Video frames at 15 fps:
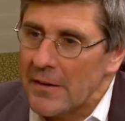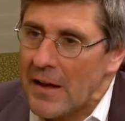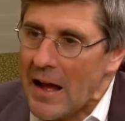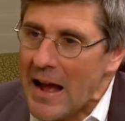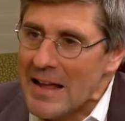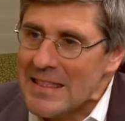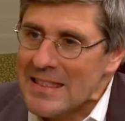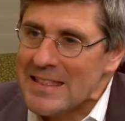
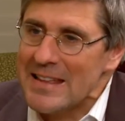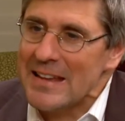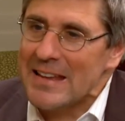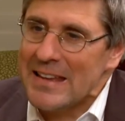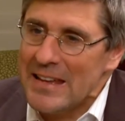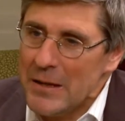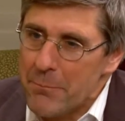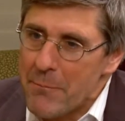I think
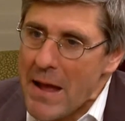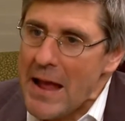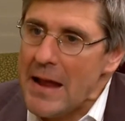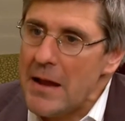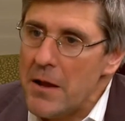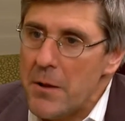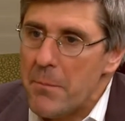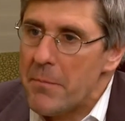he
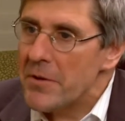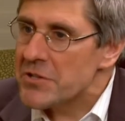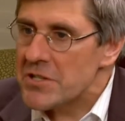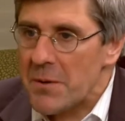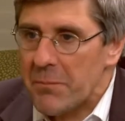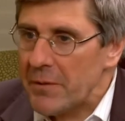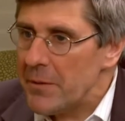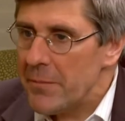may
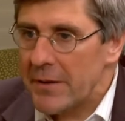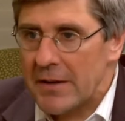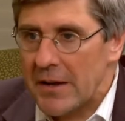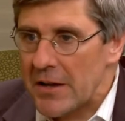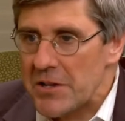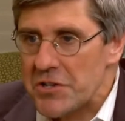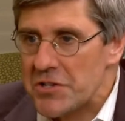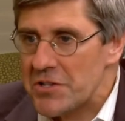simply
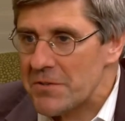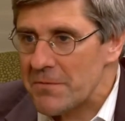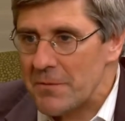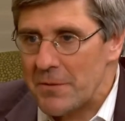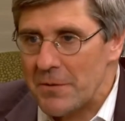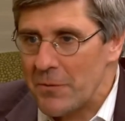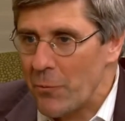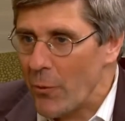because
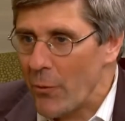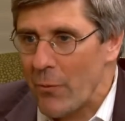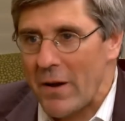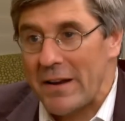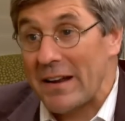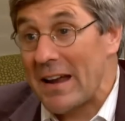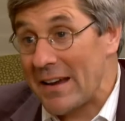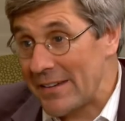we're
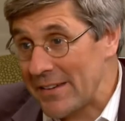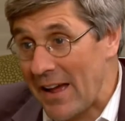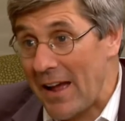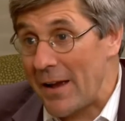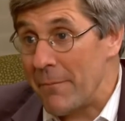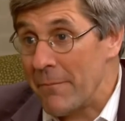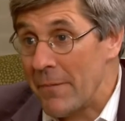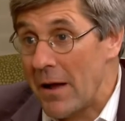running out of
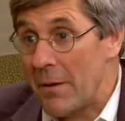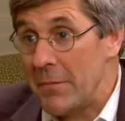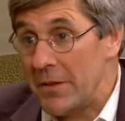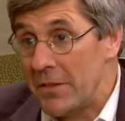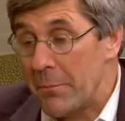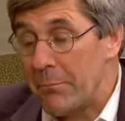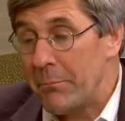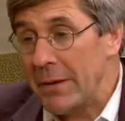time. I
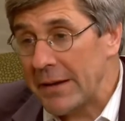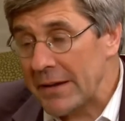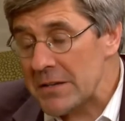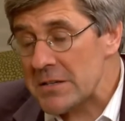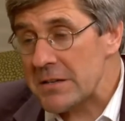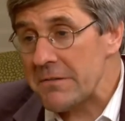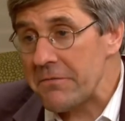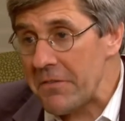mean, the
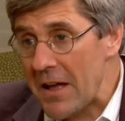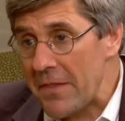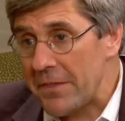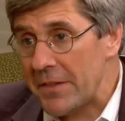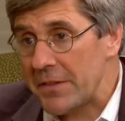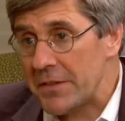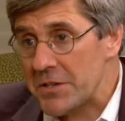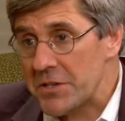biggest event
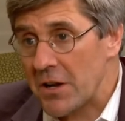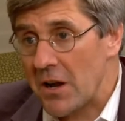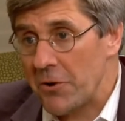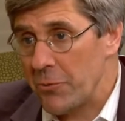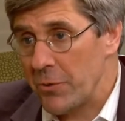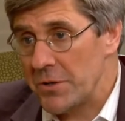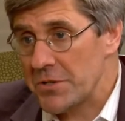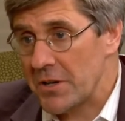that this
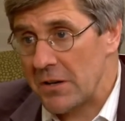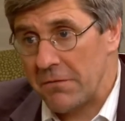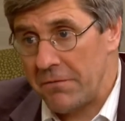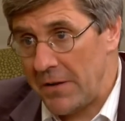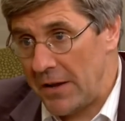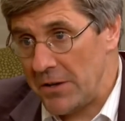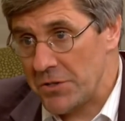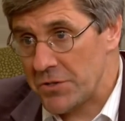country is going to
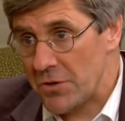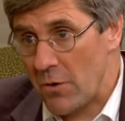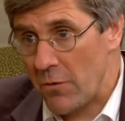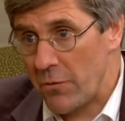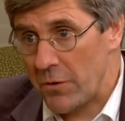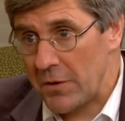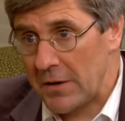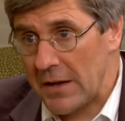face
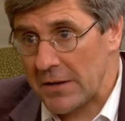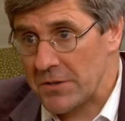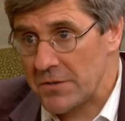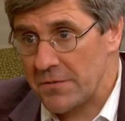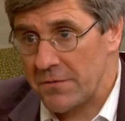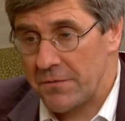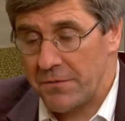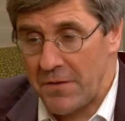over the
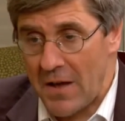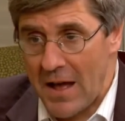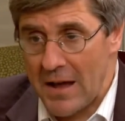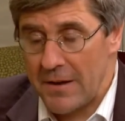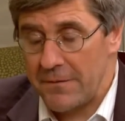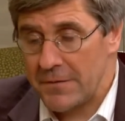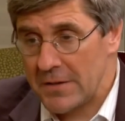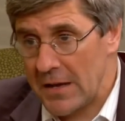next
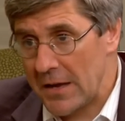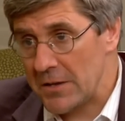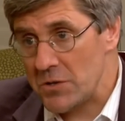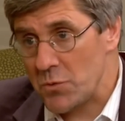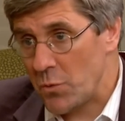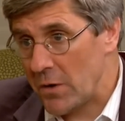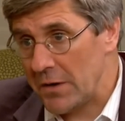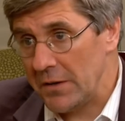5, 10,
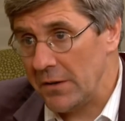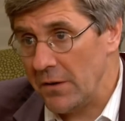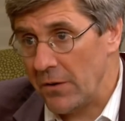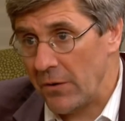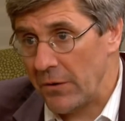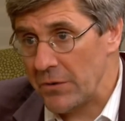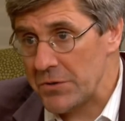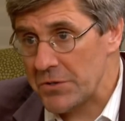20
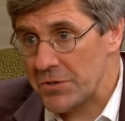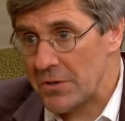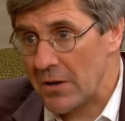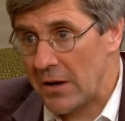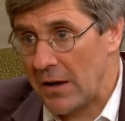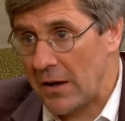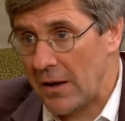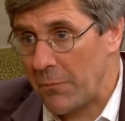years.
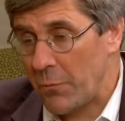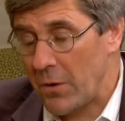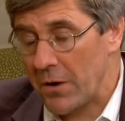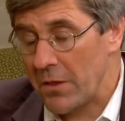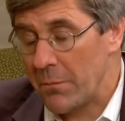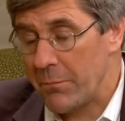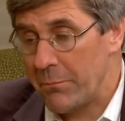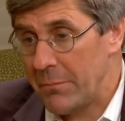Um, one
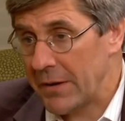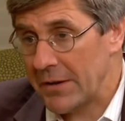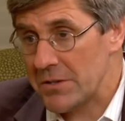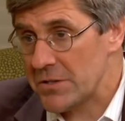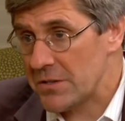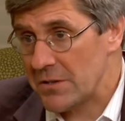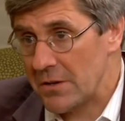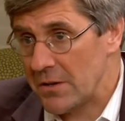of the
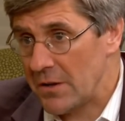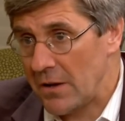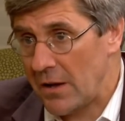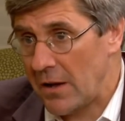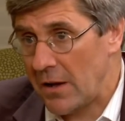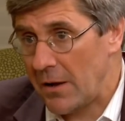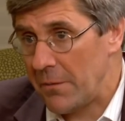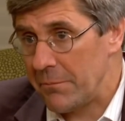biggest
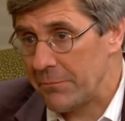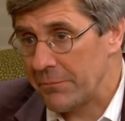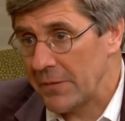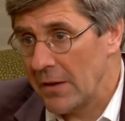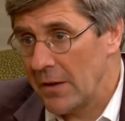um,